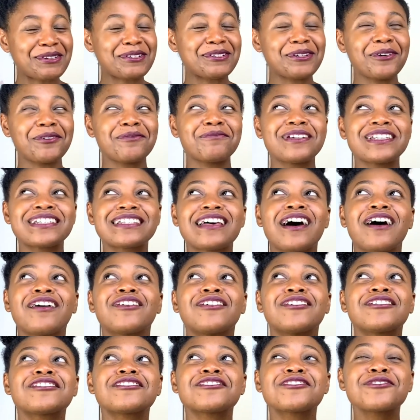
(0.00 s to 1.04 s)
don't miss out
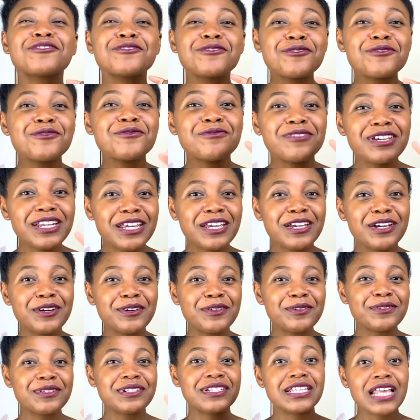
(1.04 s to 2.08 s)
on two
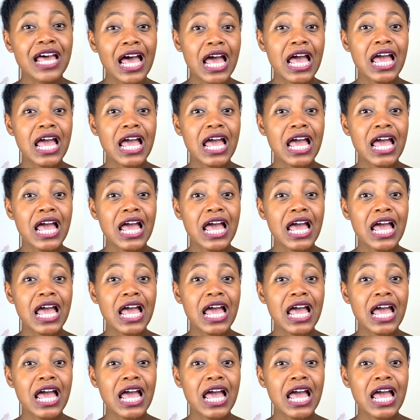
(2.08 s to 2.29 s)
videos